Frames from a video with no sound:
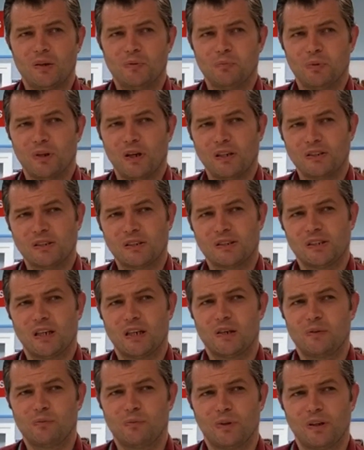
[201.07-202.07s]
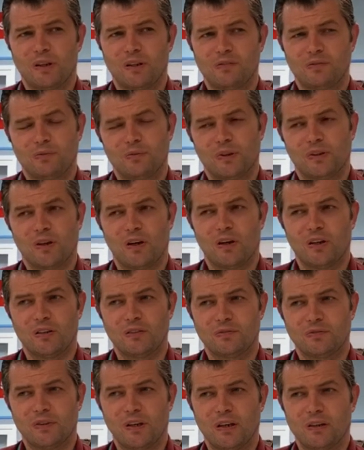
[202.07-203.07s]
But as a team, we kind
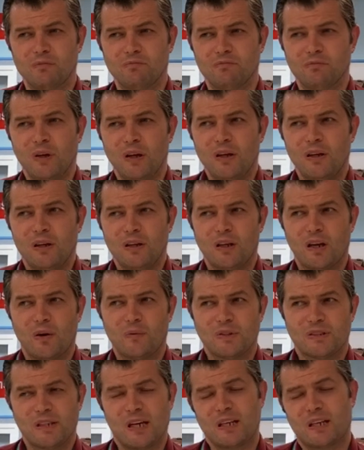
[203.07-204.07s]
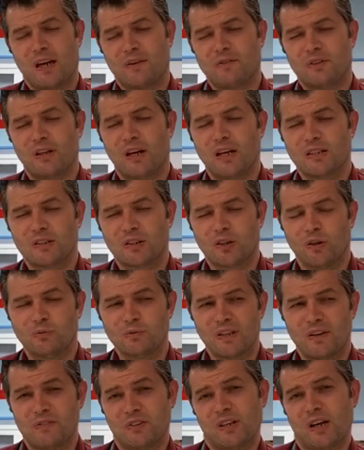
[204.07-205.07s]
of, we take every day as it
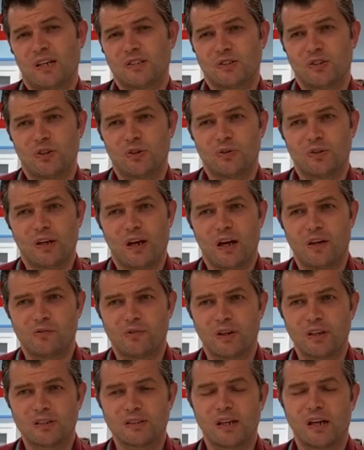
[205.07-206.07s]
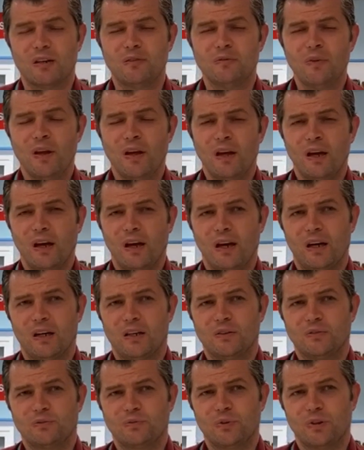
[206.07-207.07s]
comes, every day is a new day in retail.
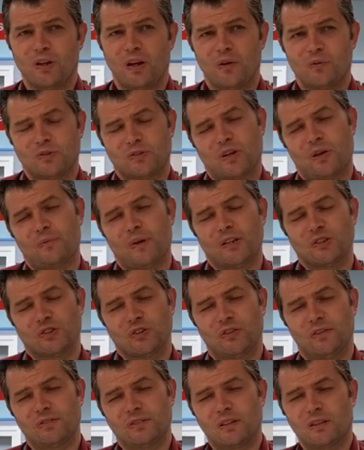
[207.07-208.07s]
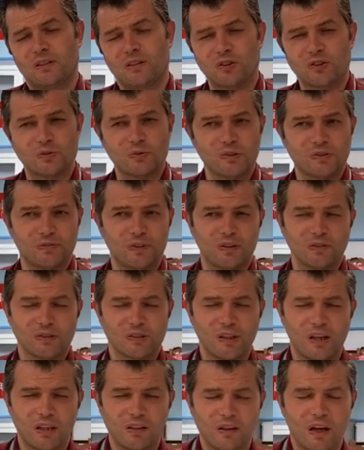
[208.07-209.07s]
And, we've got to make sure the customers feel
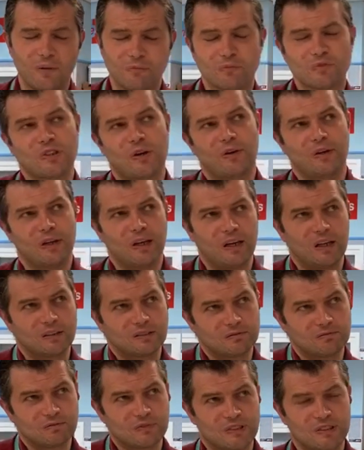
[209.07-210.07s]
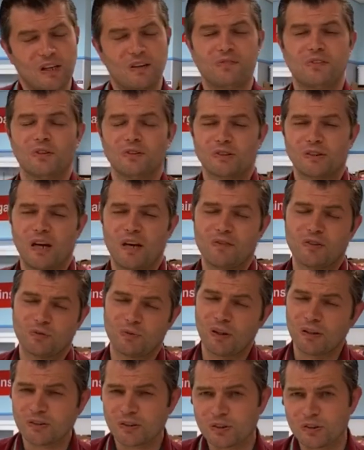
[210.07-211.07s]
safe, our staff feel safe as
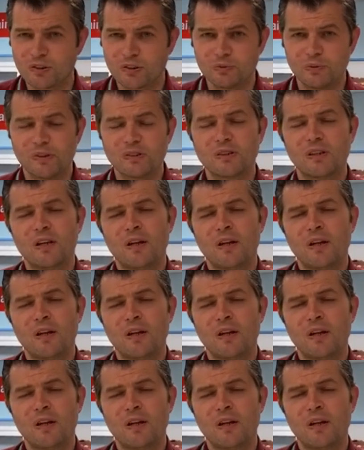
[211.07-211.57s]
well as the customers.